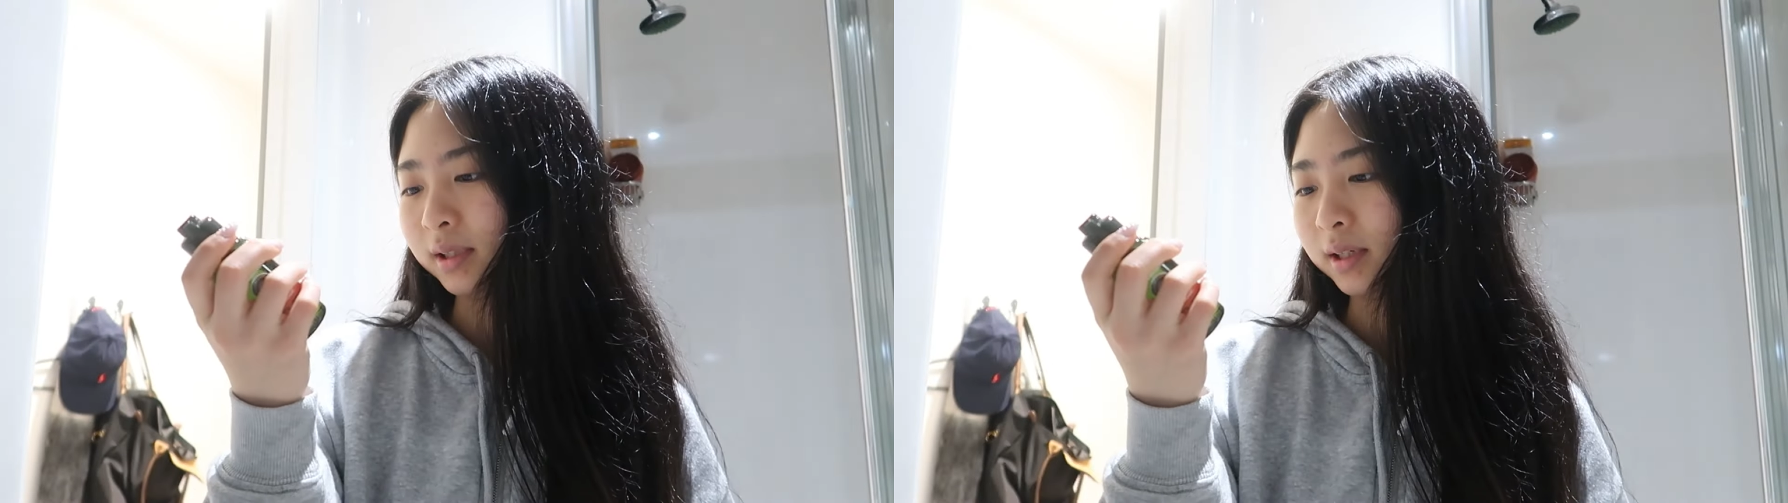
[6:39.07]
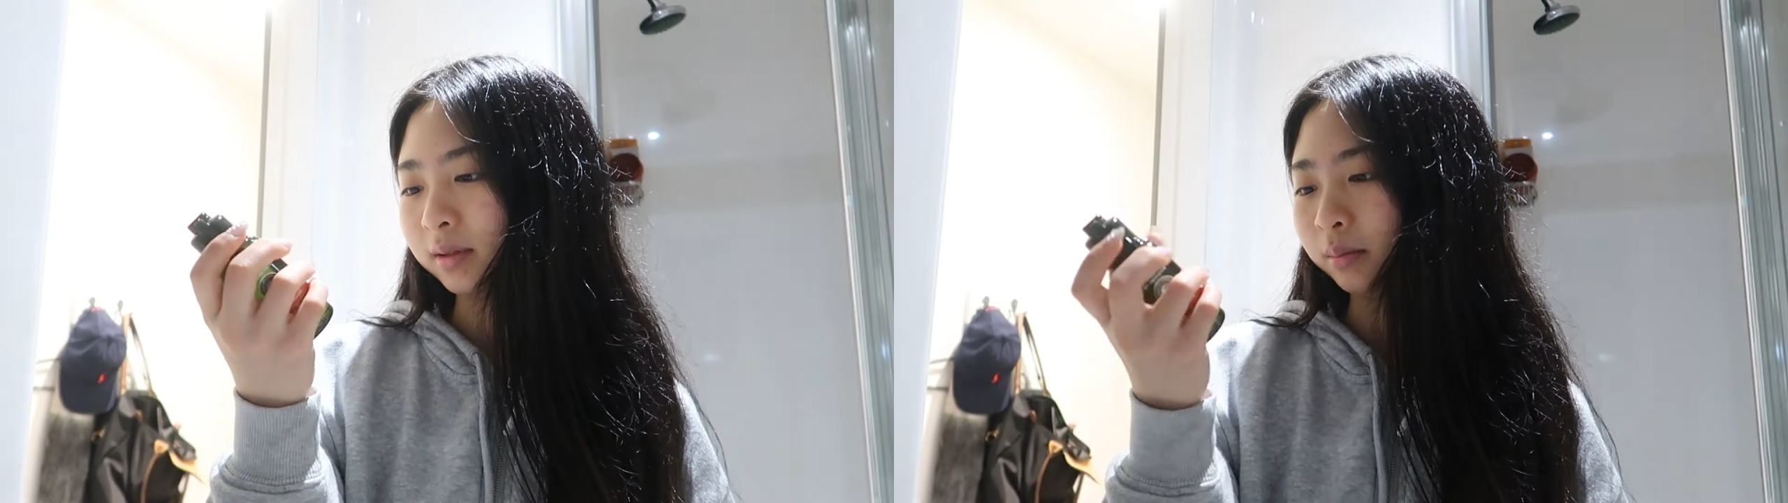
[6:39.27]

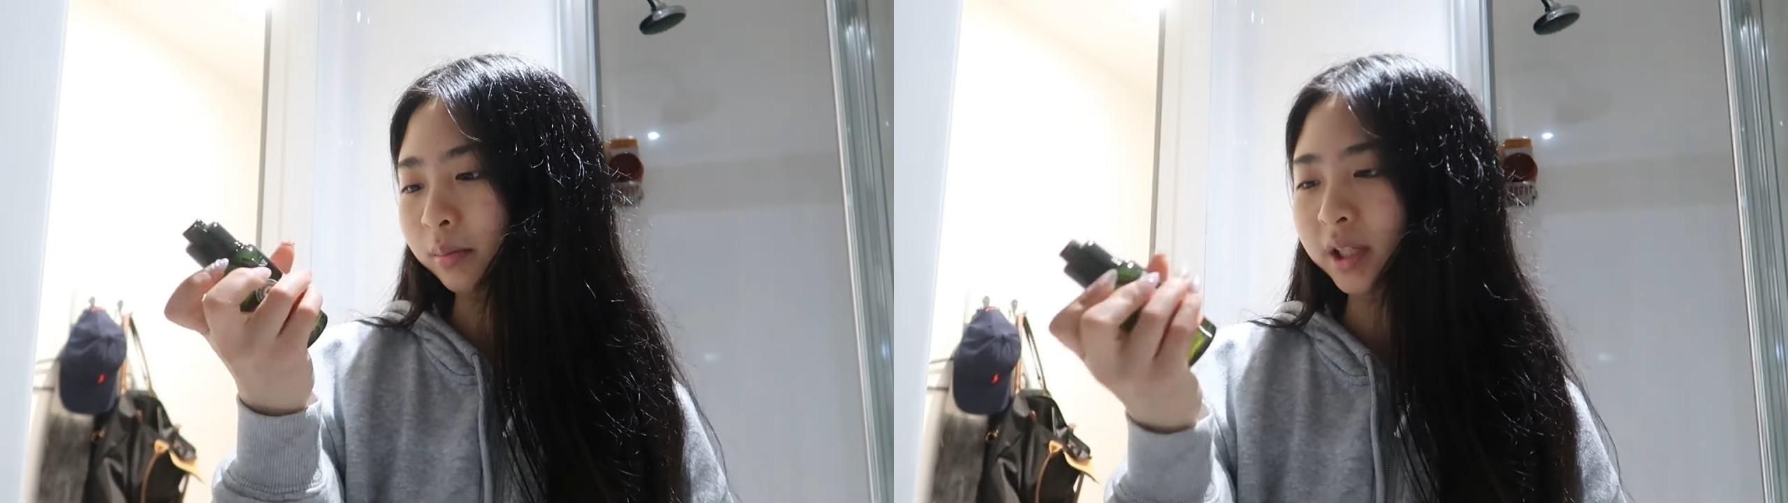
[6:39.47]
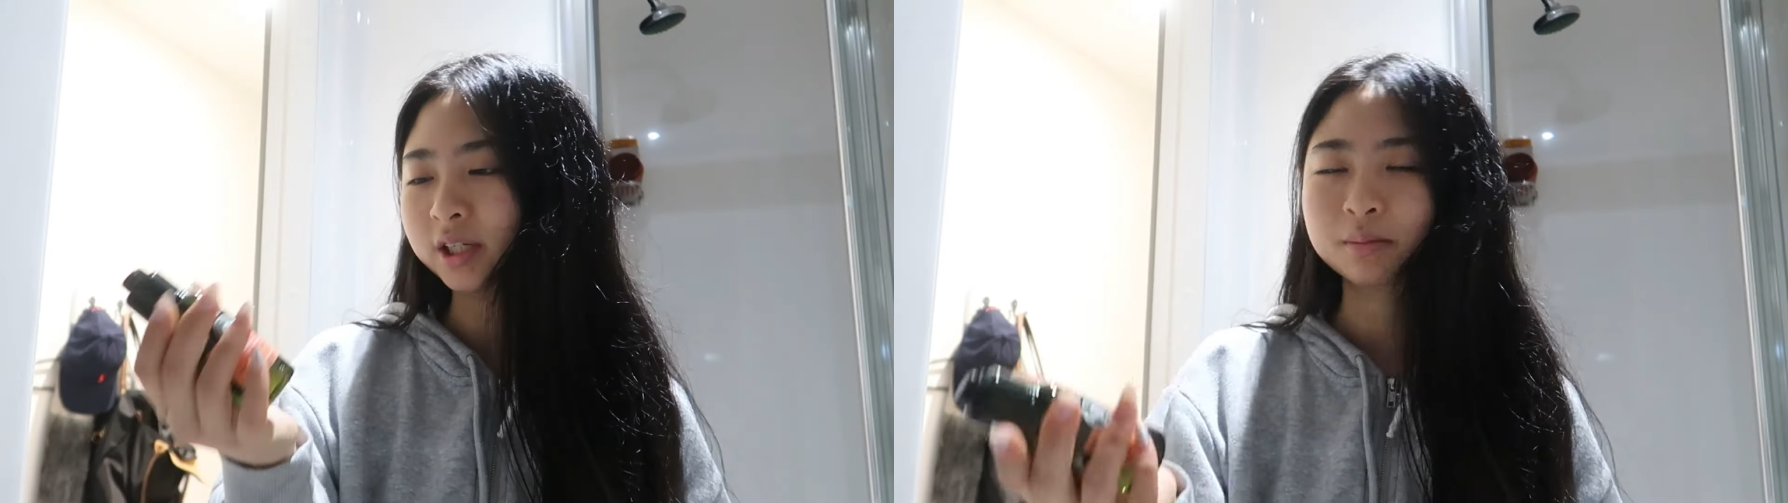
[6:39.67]
like
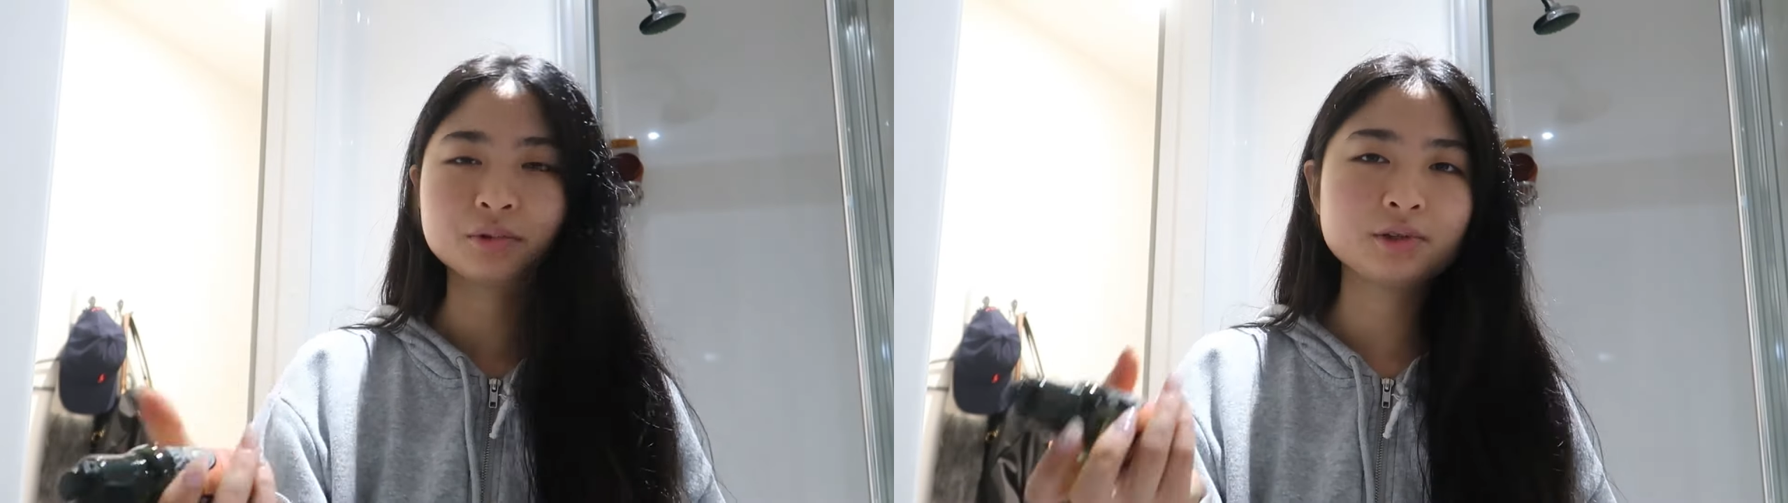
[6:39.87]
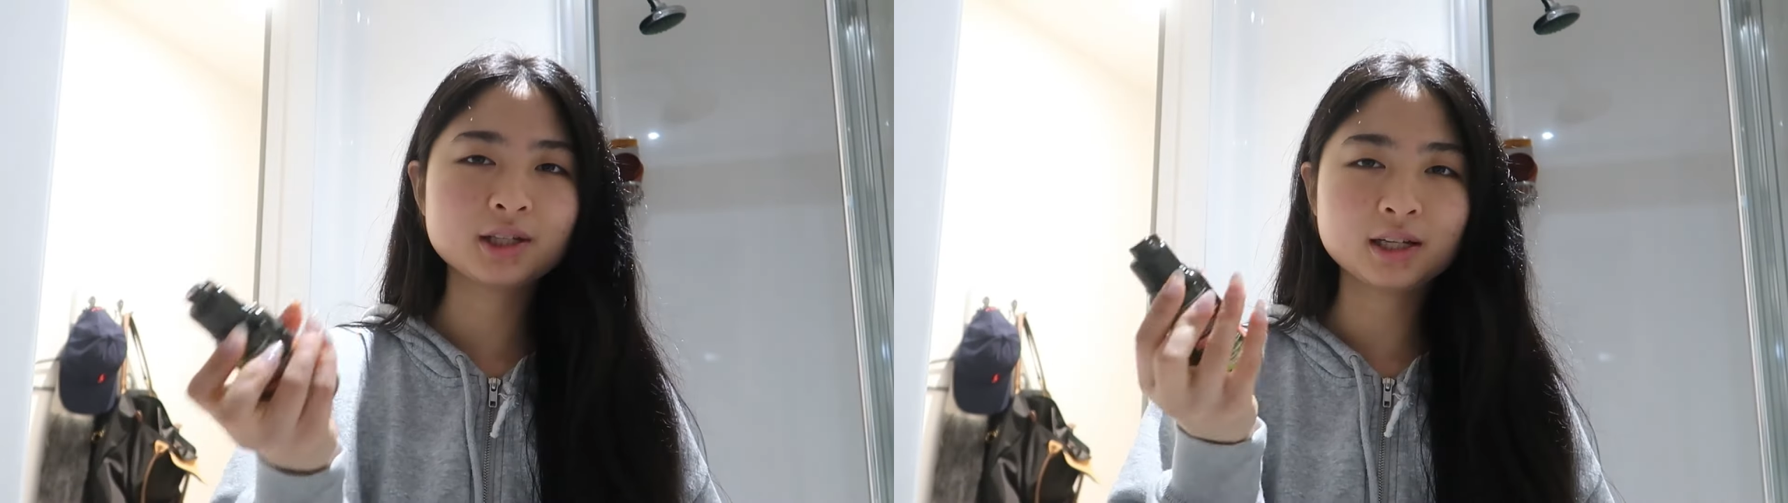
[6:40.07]
mini
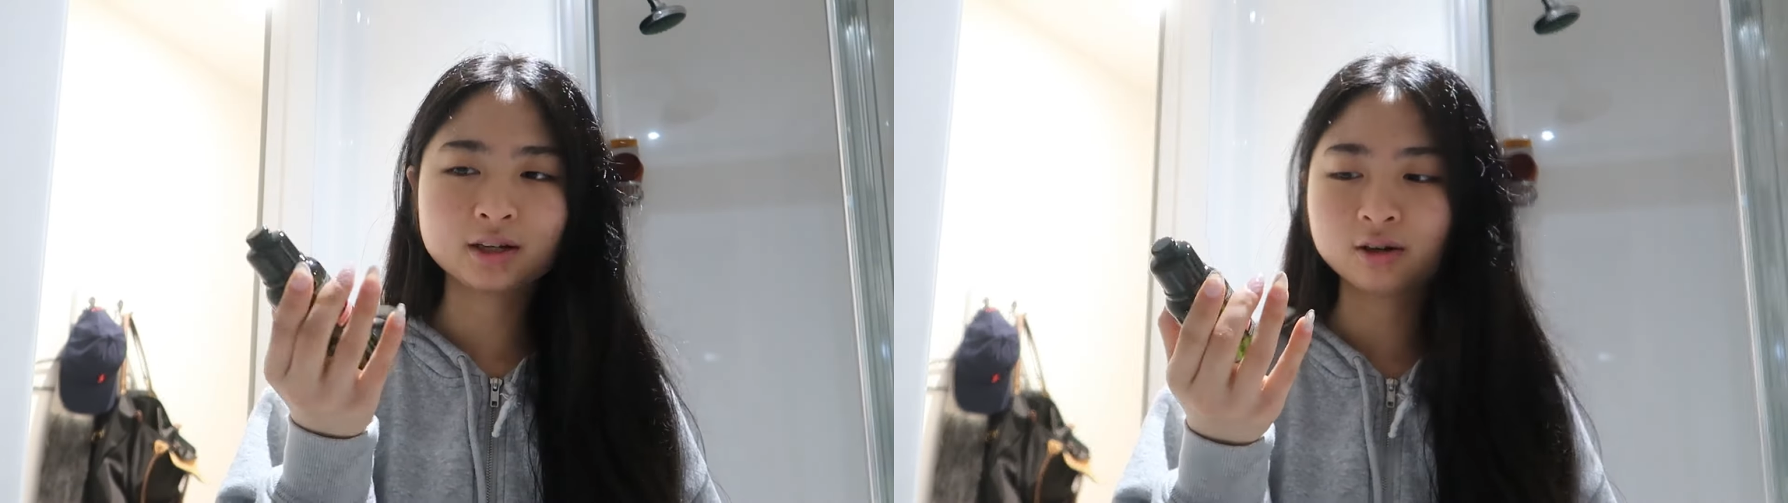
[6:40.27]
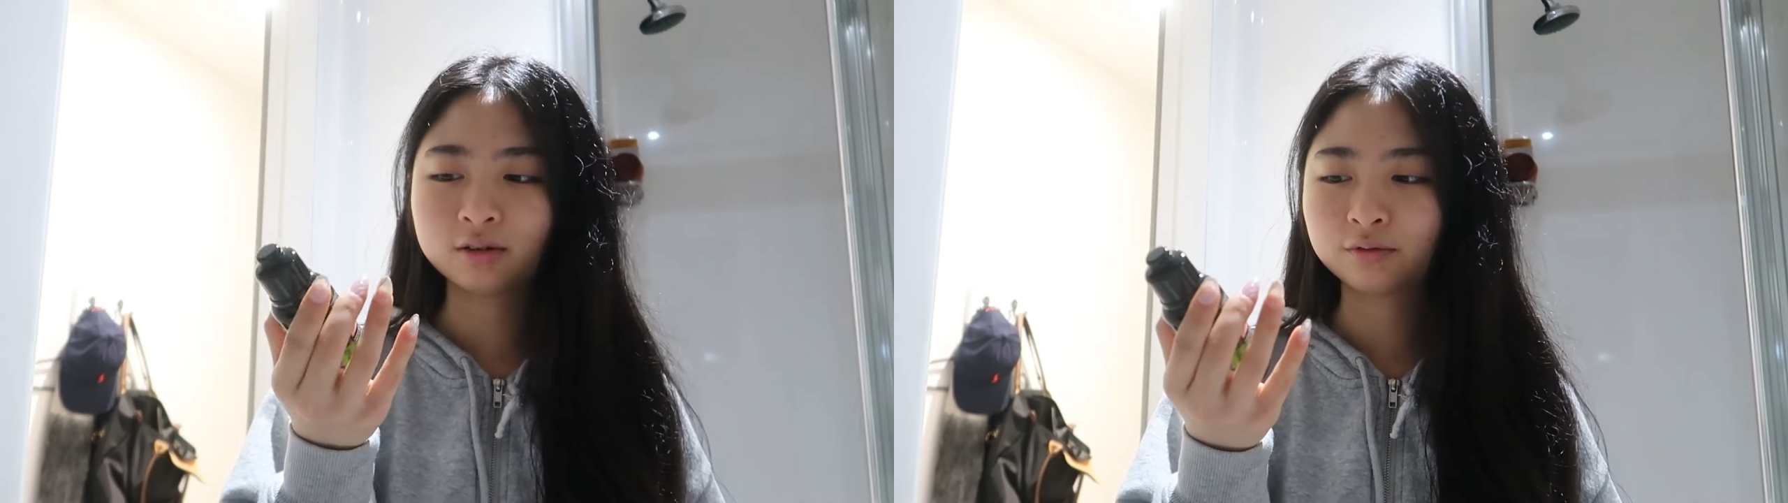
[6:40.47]
shampoos that
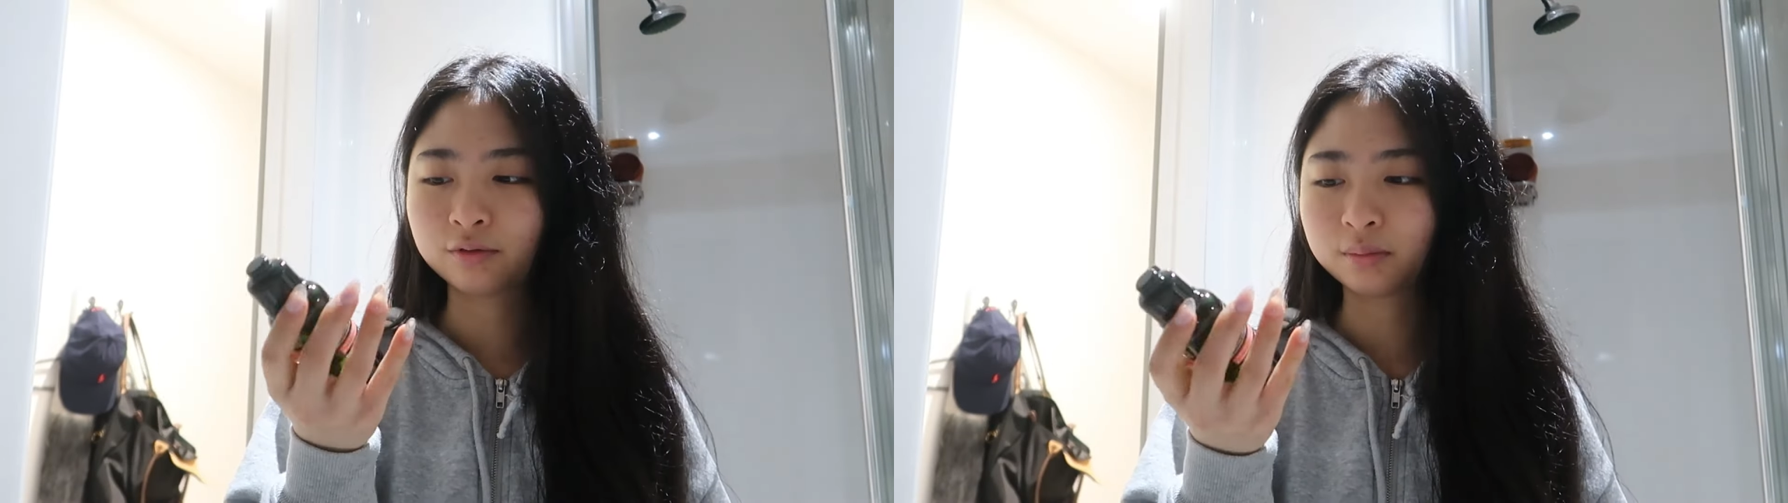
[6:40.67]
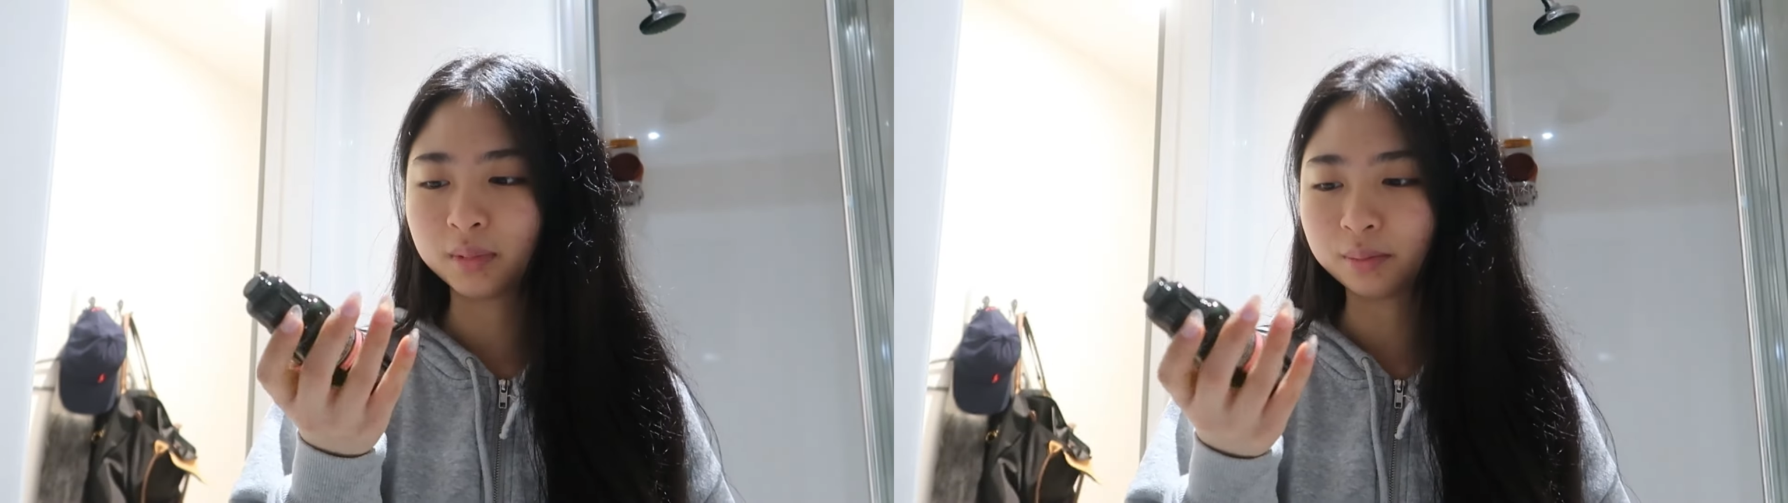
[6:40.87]
I got
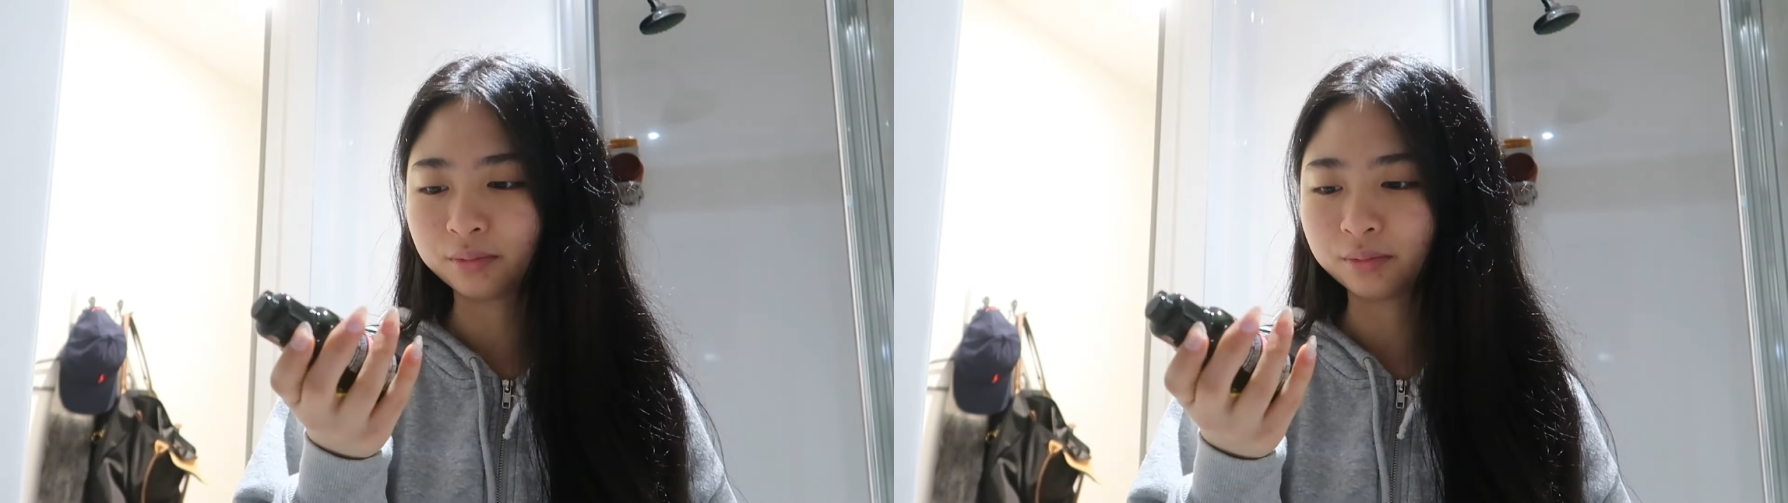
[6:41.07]
from my